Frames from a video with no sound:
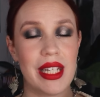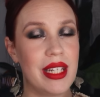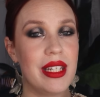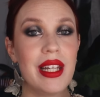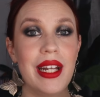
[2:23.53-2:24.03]

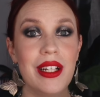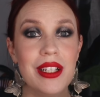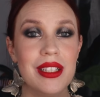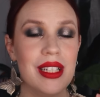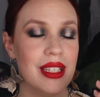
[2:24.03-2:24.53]
Kitten
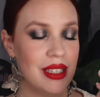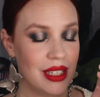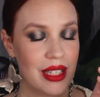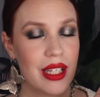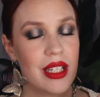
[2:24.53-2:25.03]
Liner.
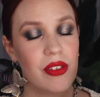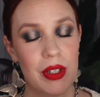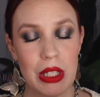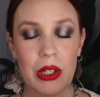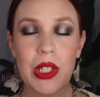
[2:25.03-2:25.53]

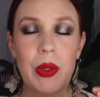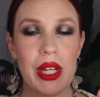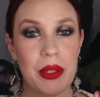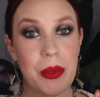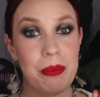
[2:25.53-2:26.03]
If you know, you
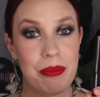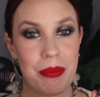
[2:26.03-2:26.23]
know.